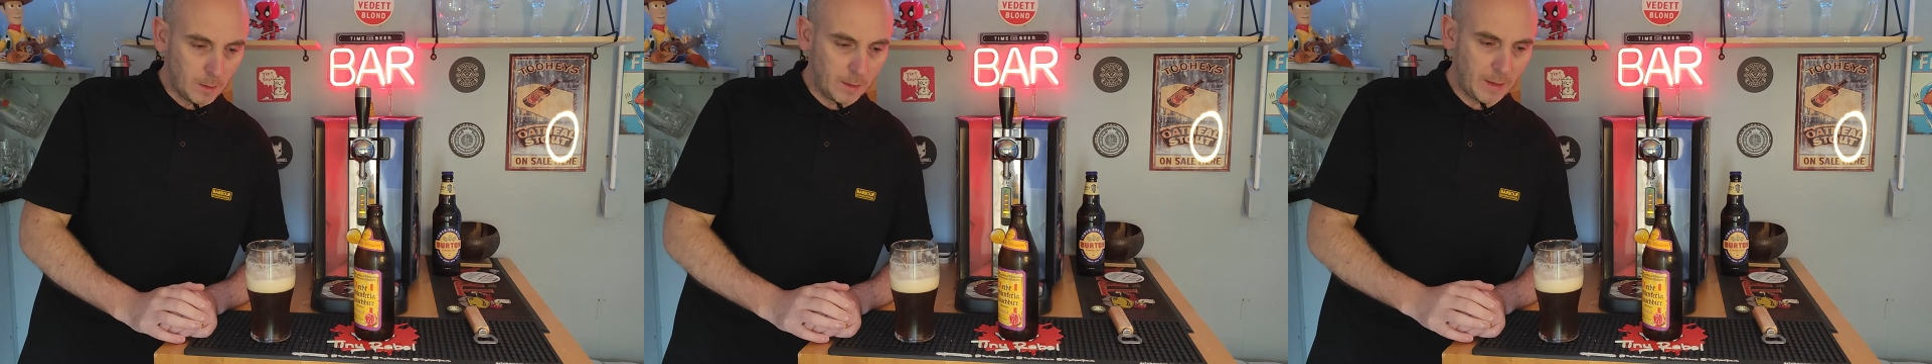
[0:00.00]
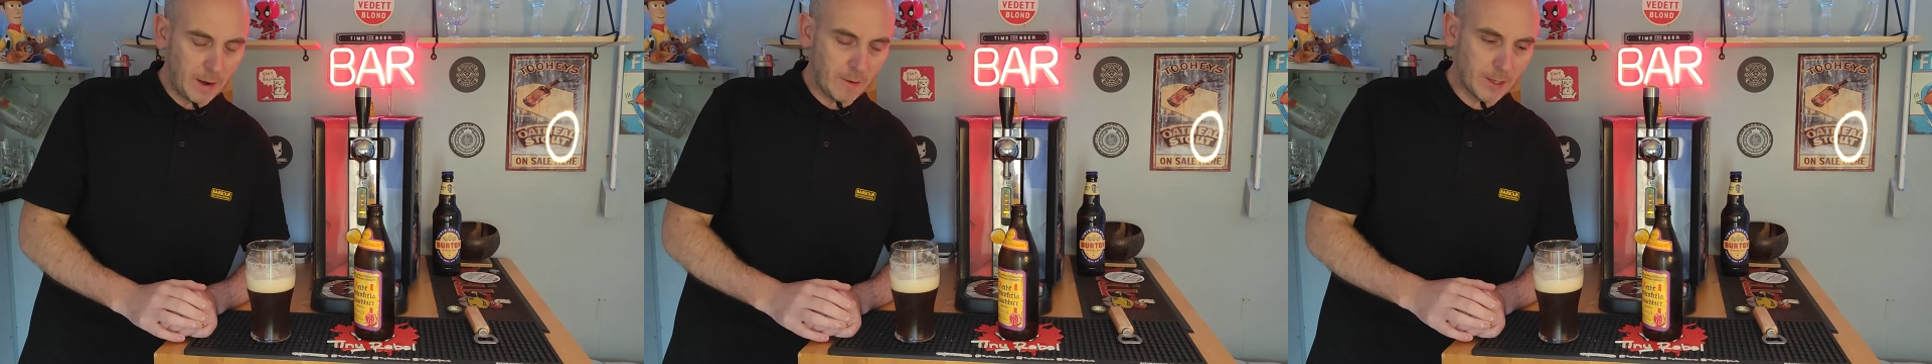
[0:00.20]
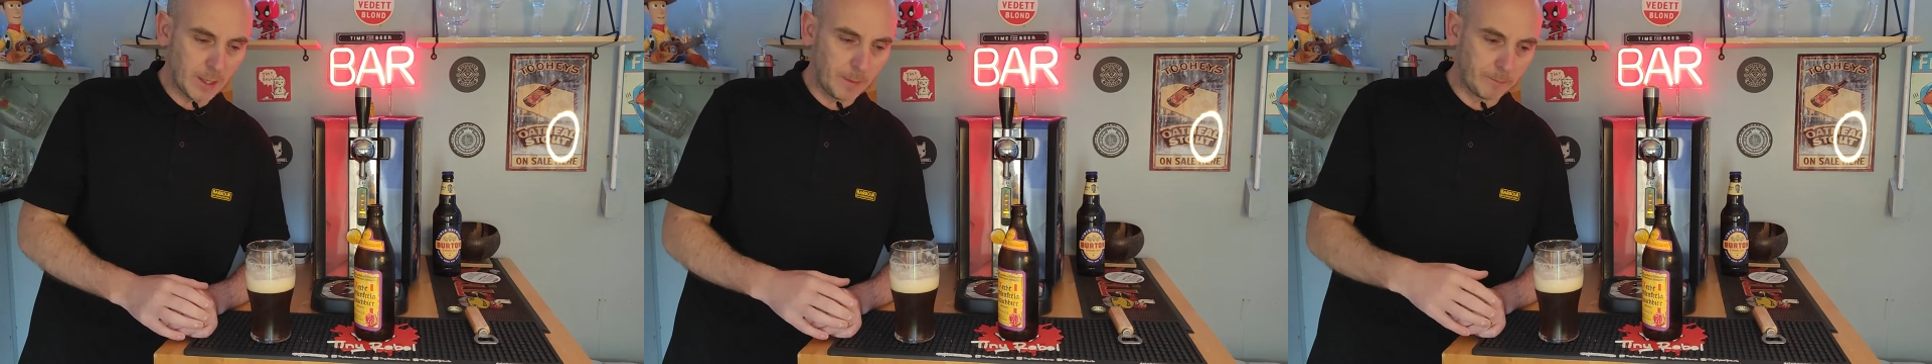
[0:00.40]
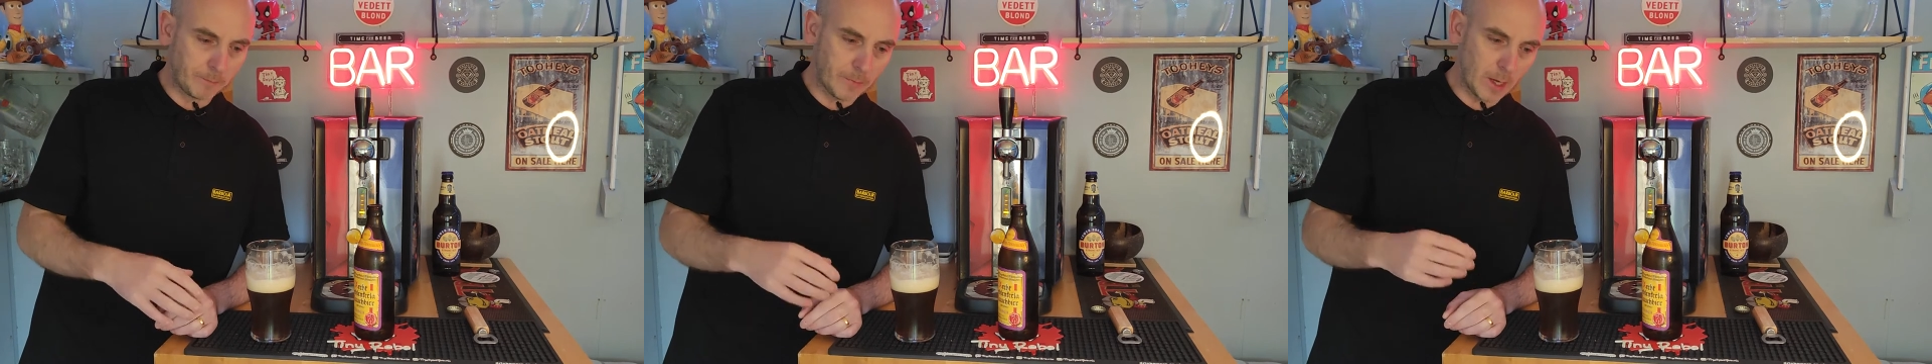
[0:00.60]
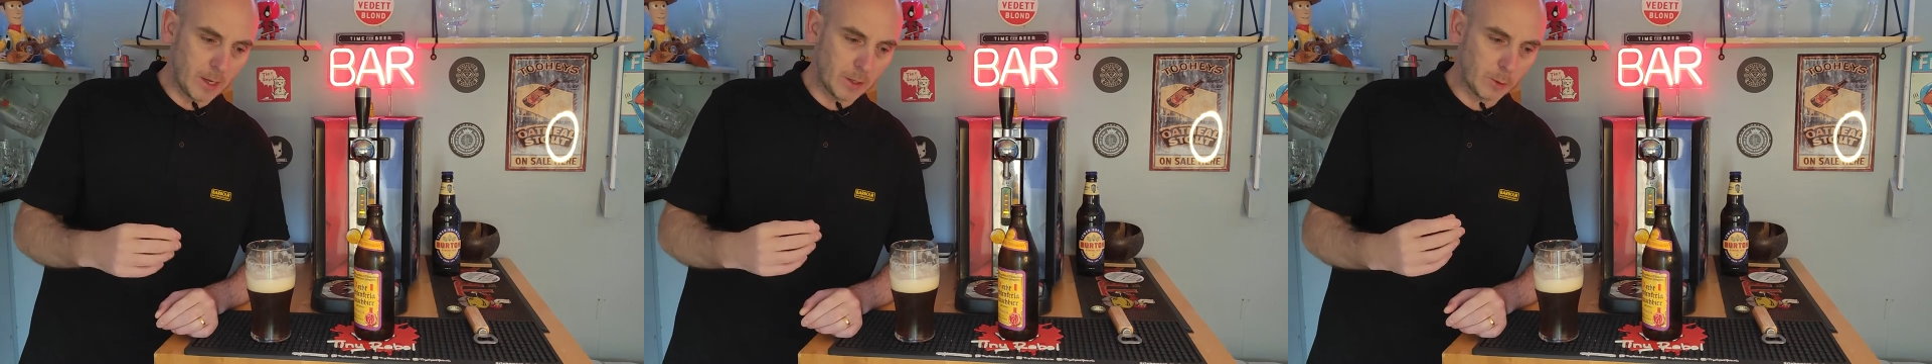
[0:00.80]
and there is a,
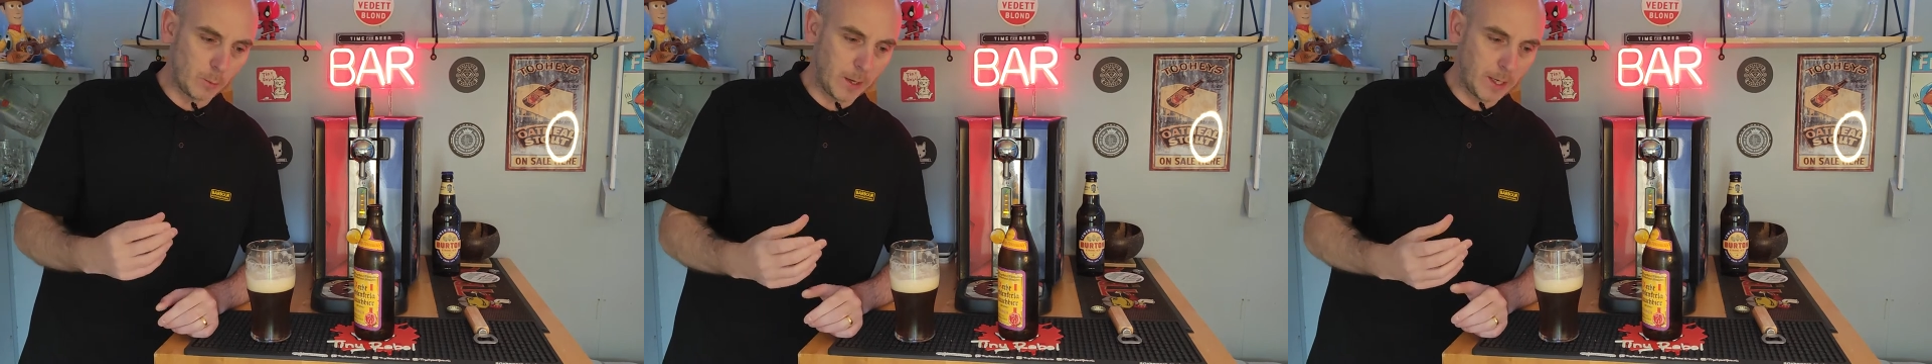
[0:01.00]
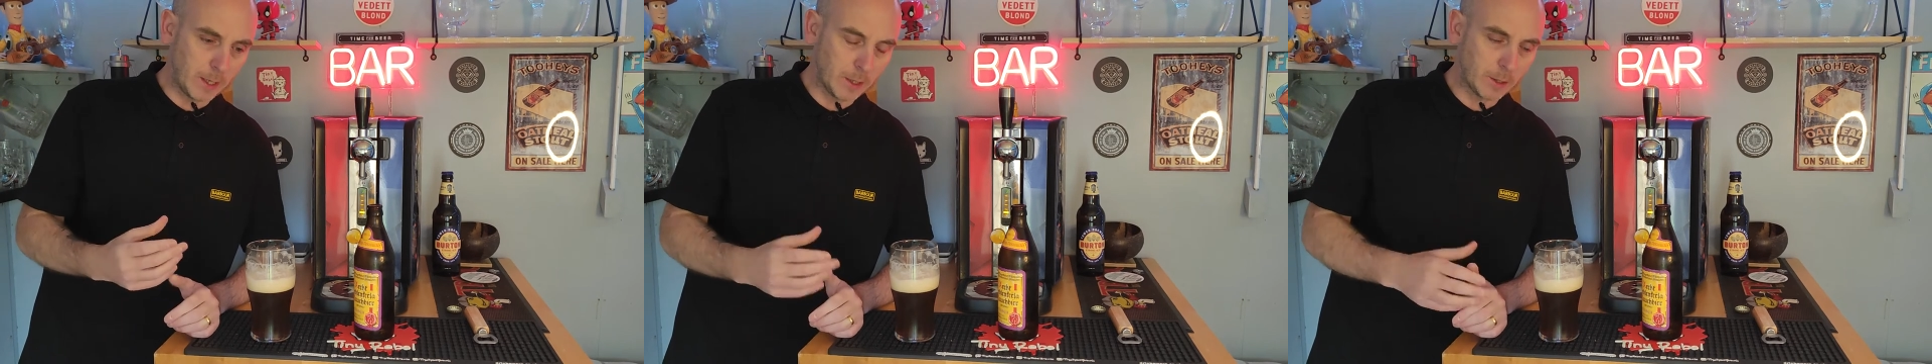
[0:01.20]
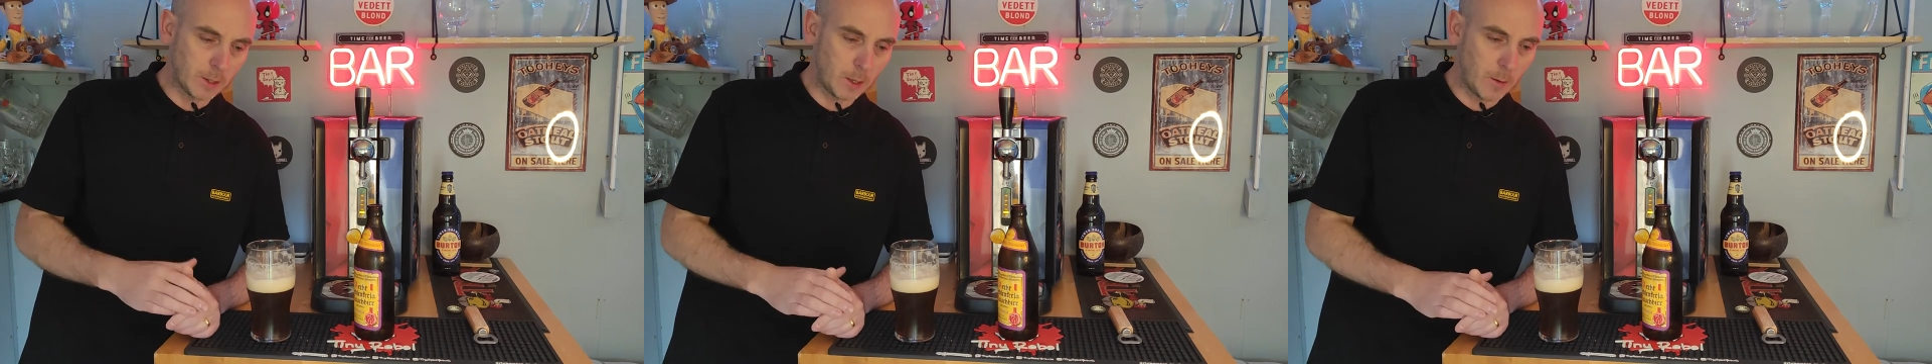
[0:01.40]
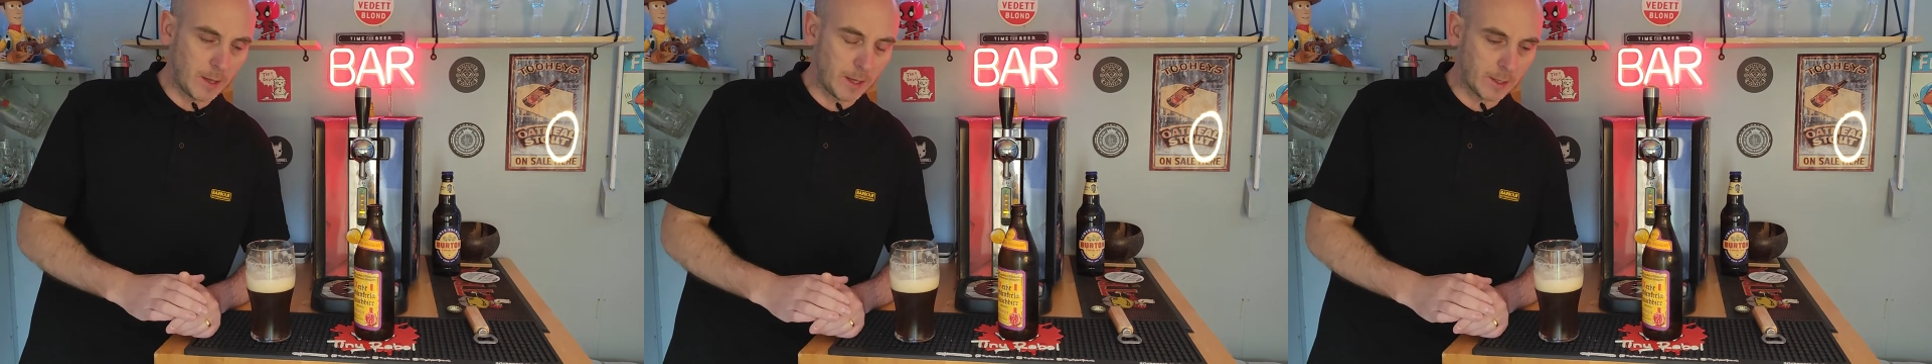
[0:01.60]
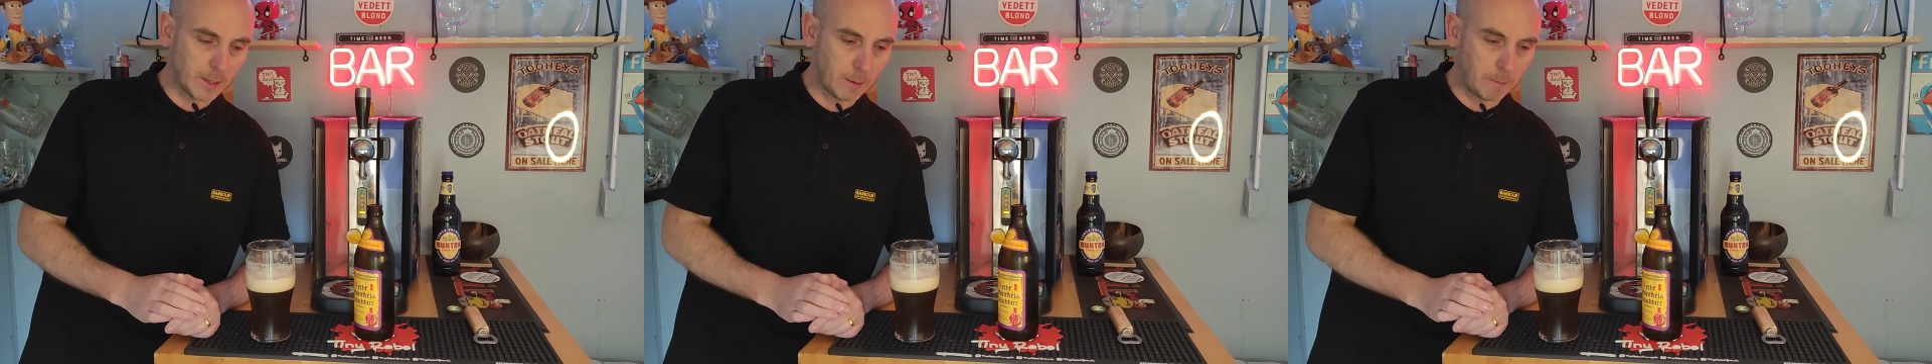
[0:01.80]
a sweetness to
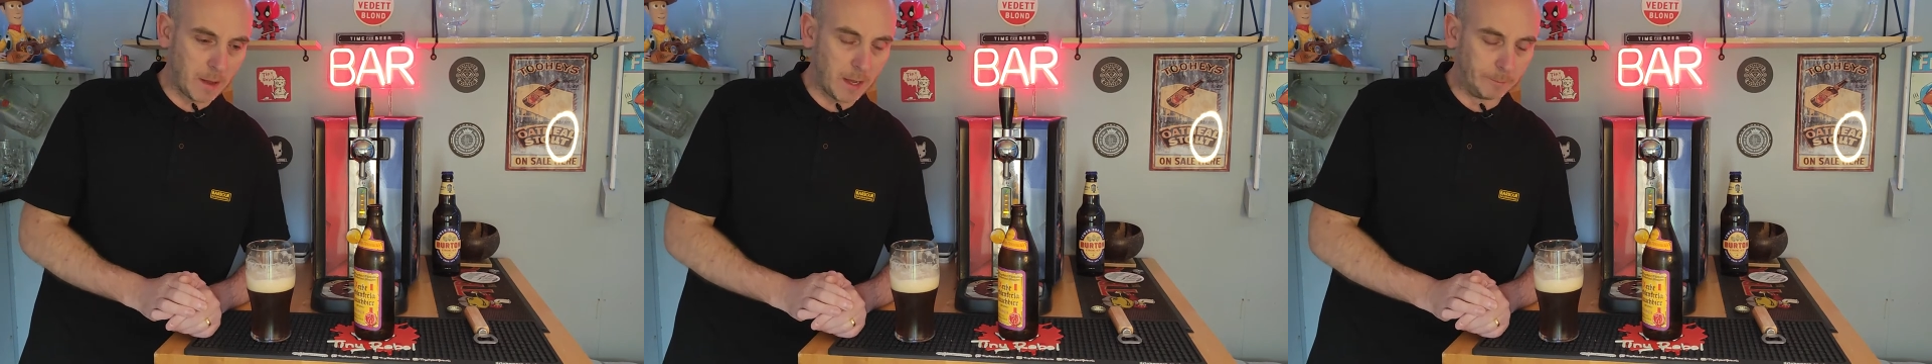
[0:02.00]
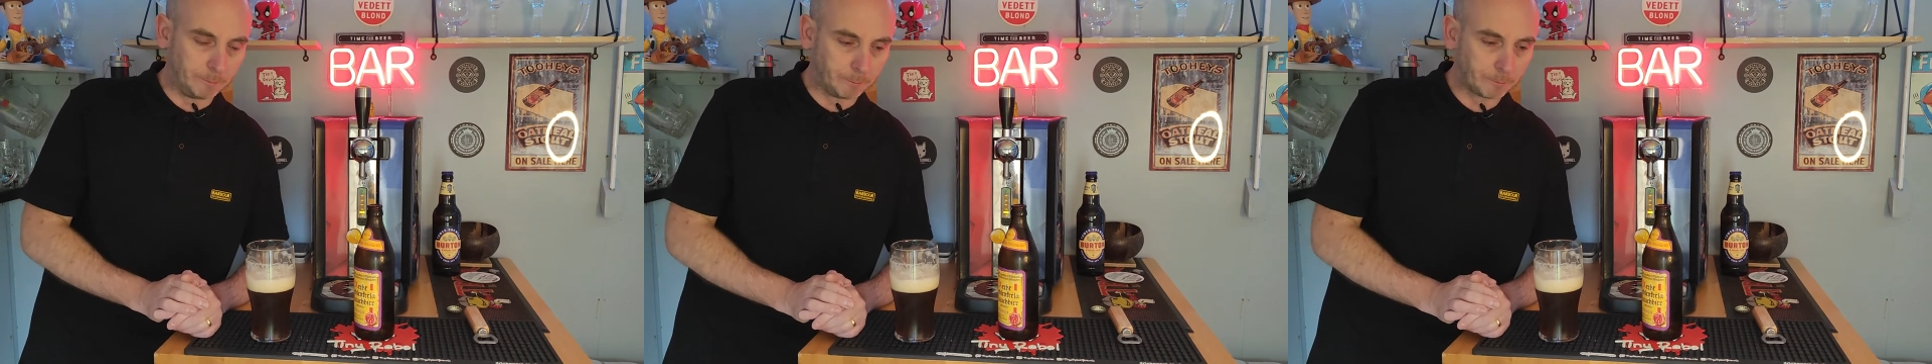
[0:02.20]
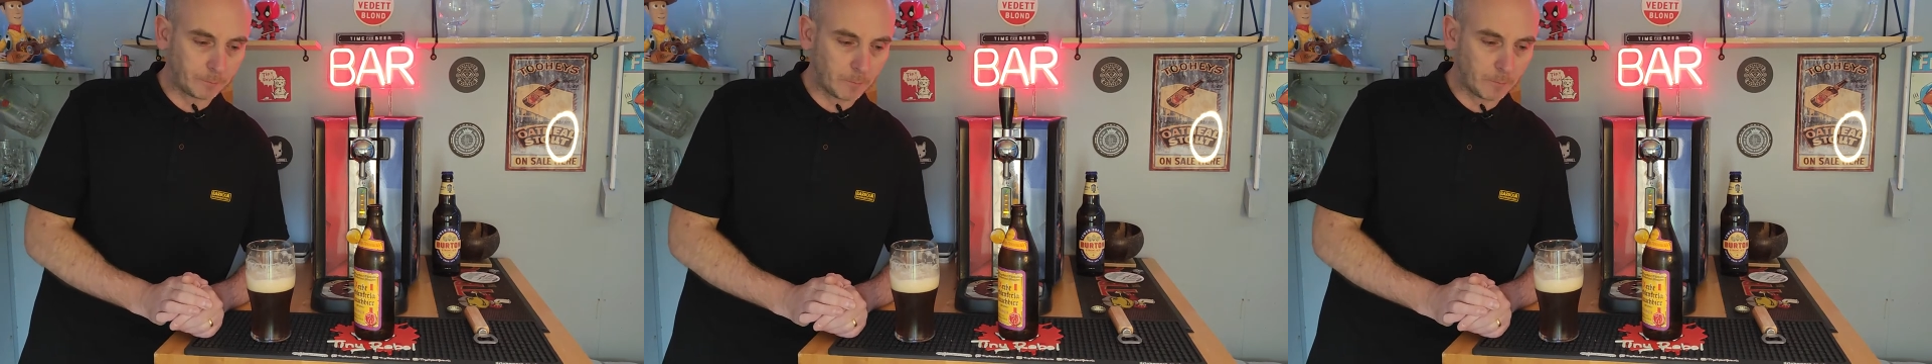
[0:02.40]
it that's a bit